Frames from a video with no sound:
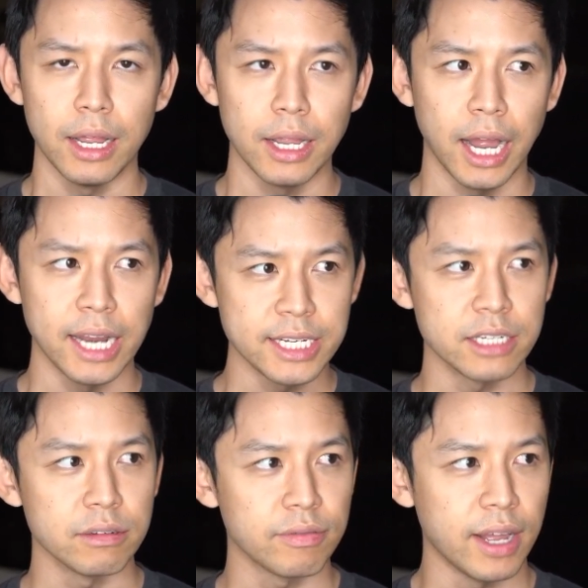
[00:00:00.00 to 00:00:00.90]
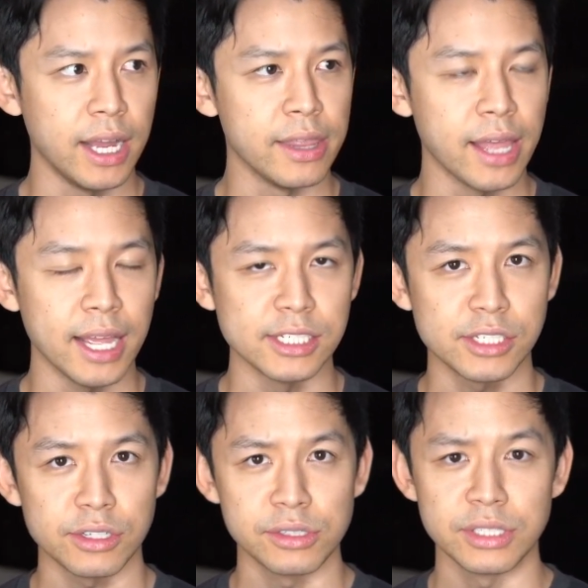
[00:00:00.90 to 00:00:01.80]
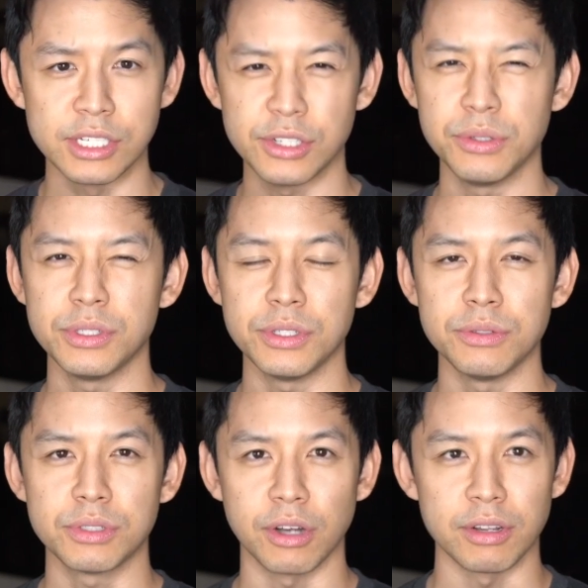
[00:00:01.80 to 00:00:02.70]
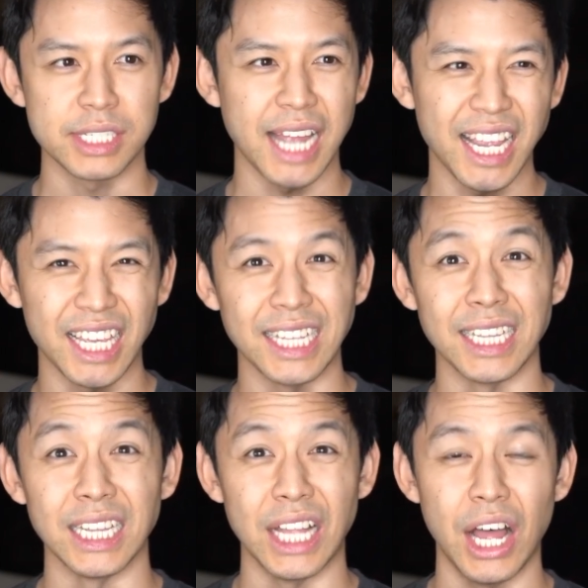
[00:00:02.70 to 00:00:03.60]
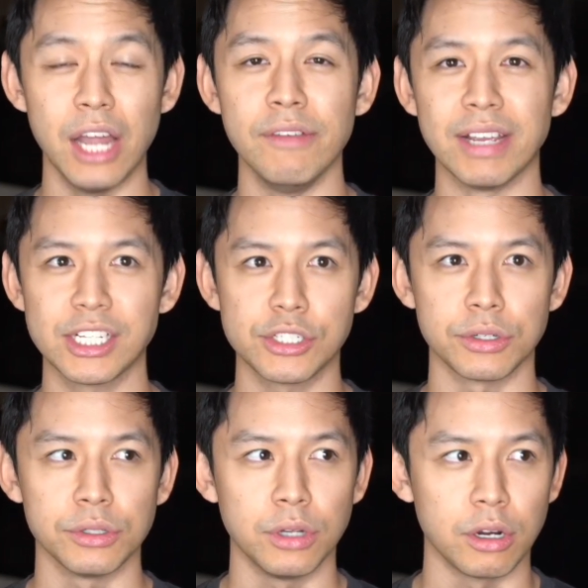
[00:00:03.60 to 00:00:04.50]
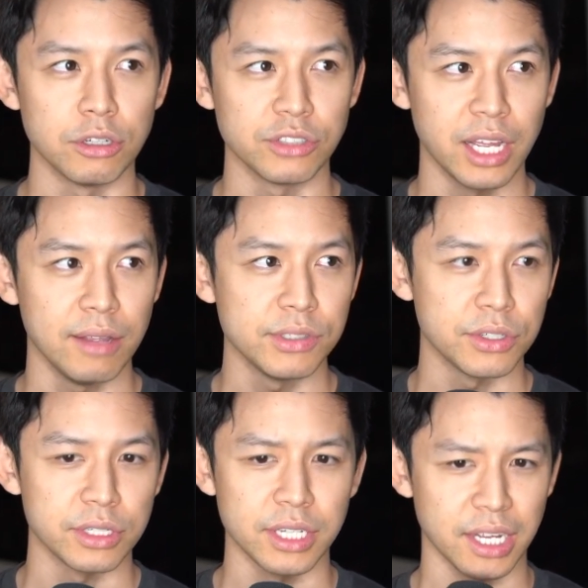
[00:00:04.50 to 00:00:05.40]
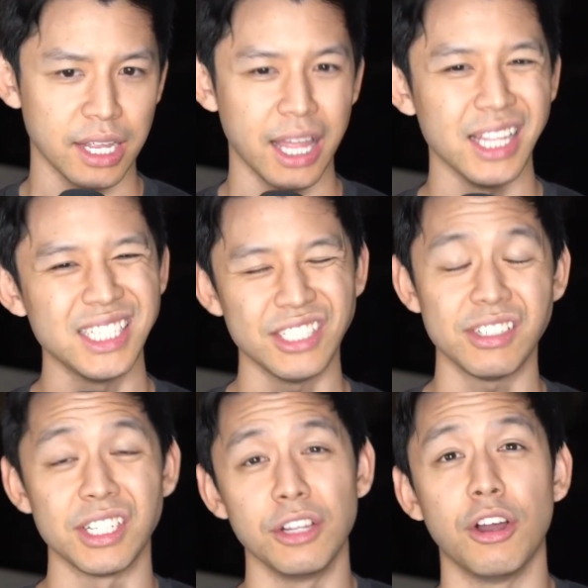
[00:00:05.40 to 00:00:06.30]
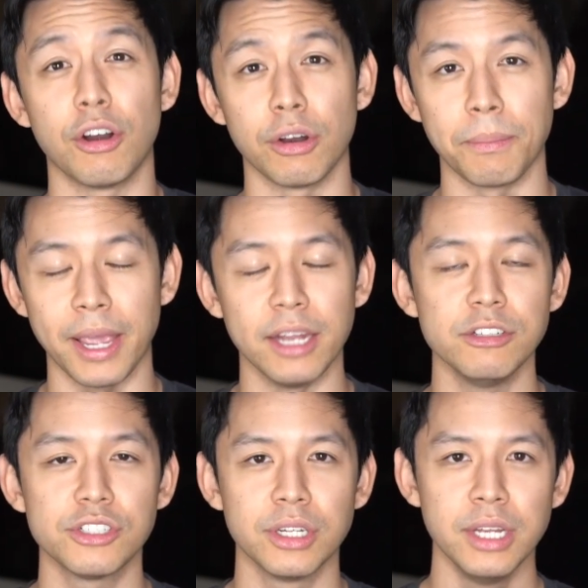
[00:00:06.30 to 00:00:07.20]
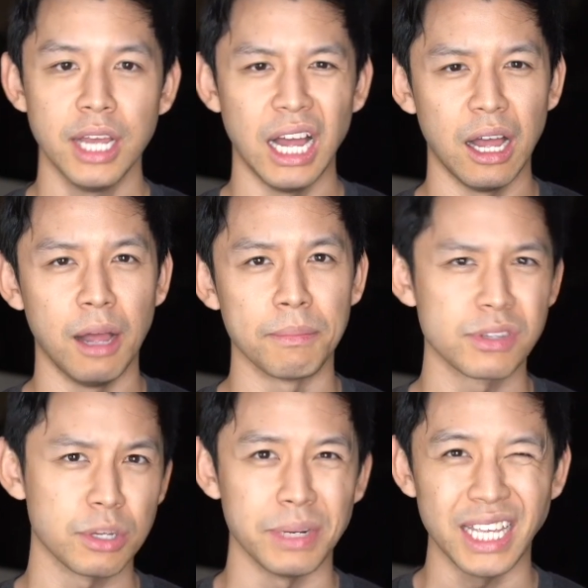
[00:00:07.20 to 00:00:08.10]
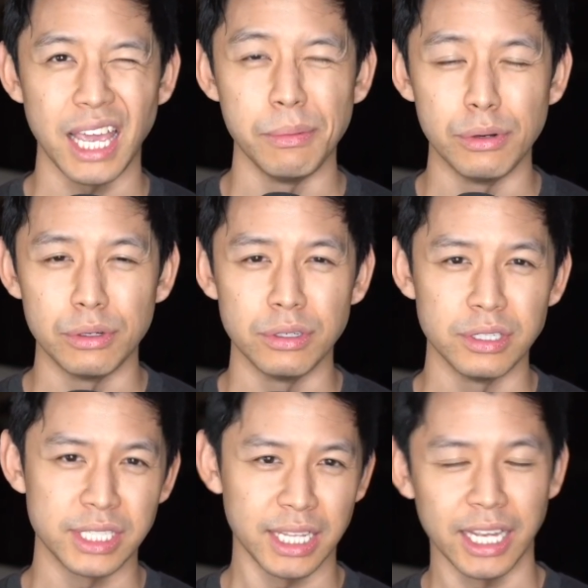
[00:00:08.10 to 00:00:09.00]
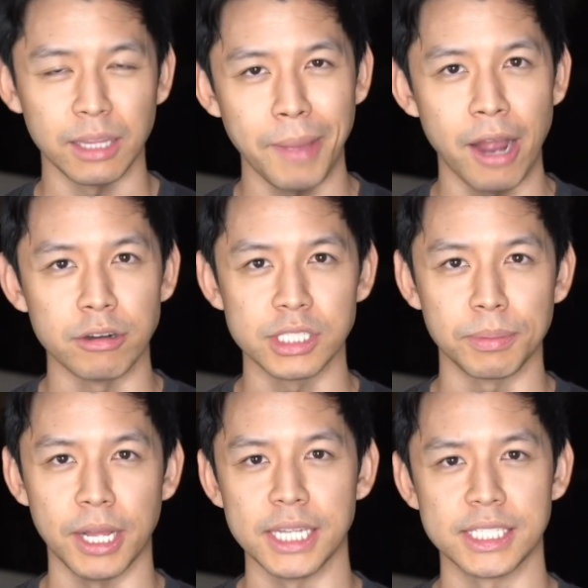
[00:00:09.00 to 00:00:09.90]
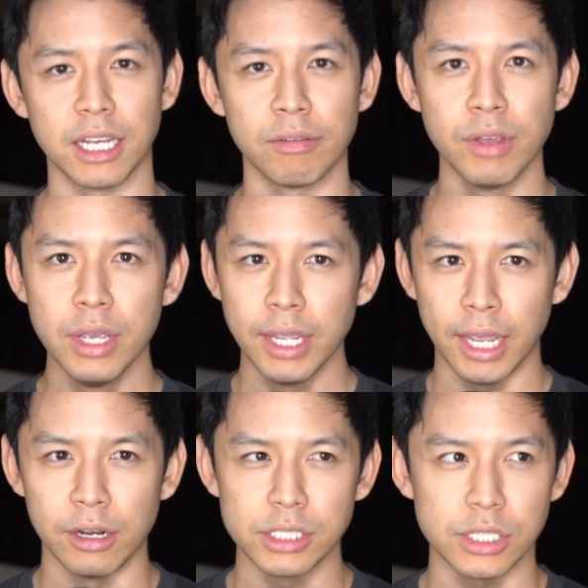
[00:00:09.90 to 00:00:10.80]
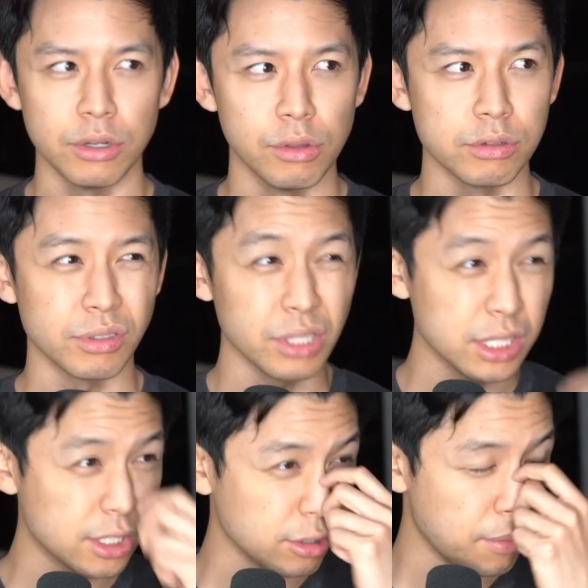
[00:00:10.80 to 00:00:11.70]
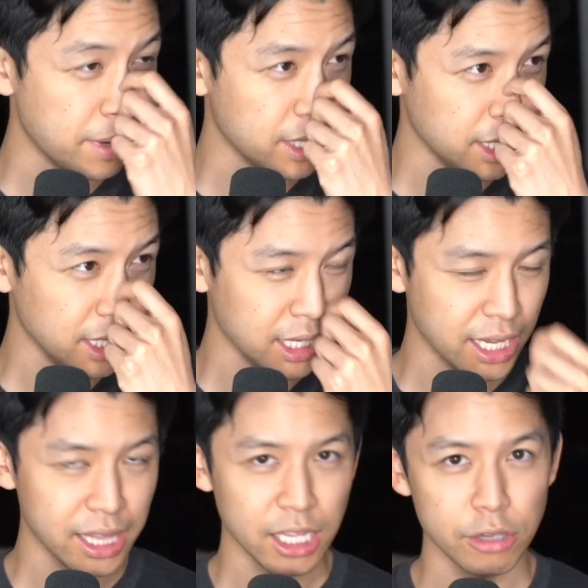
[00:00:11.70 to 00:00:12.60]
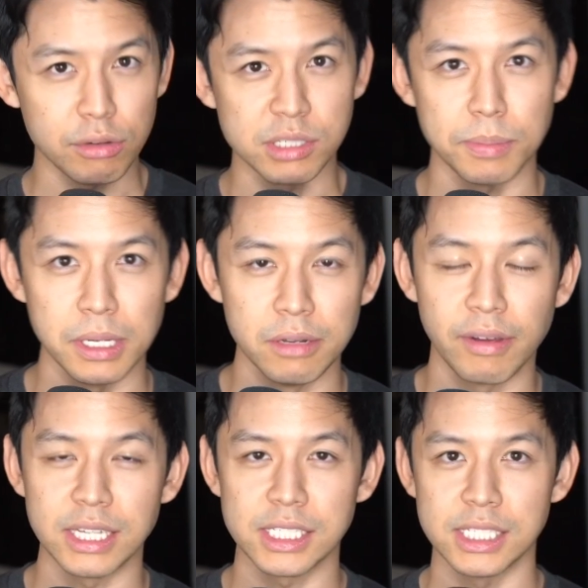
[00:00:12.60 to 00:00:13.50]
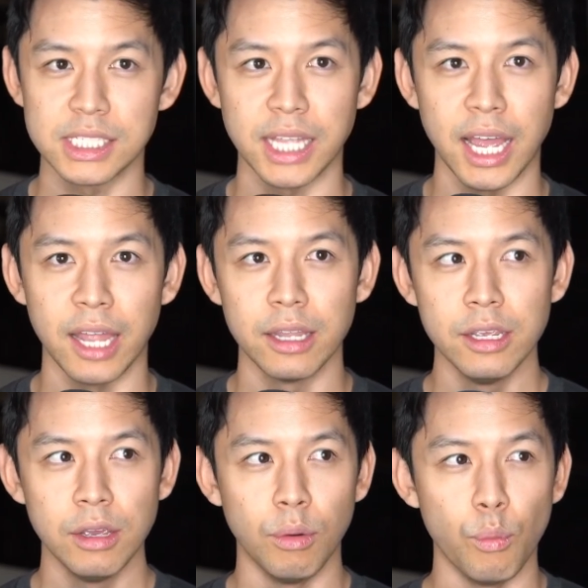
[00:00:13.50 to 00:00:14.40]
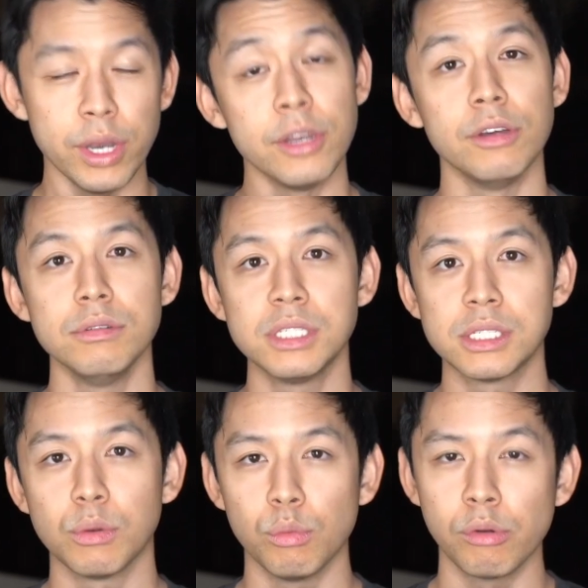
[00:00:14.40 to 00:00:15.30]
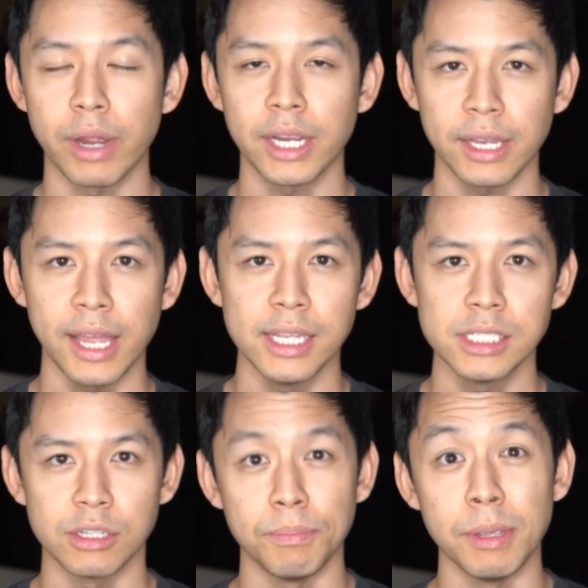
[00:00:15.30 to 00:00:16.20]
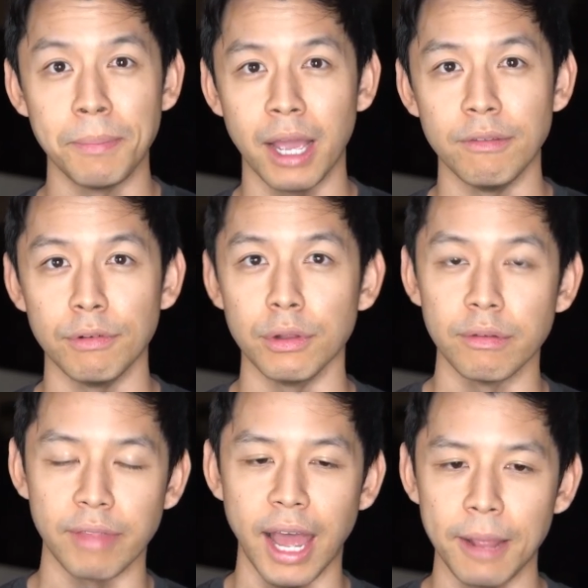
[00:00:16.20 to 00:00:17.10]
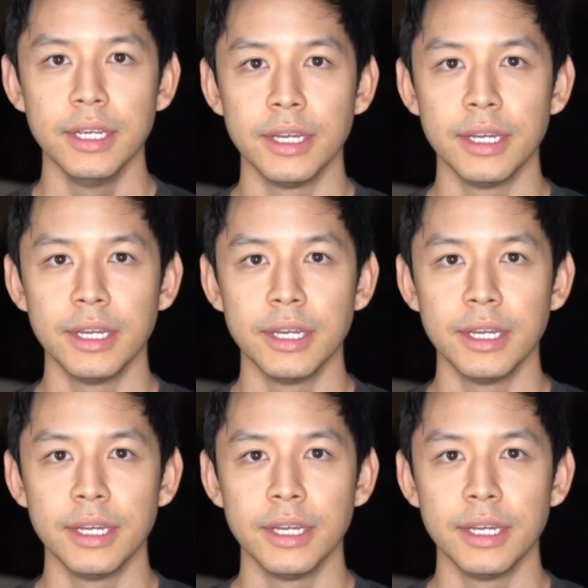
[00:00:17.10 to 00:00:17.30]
I tend to find that as soon as you start stacking a lot of external hard drives, it's just a little harder to manage. So many cables and like the power supply stuff. And also there's only so many, I think, USB devices that Windows will recognize. So be mindful of that.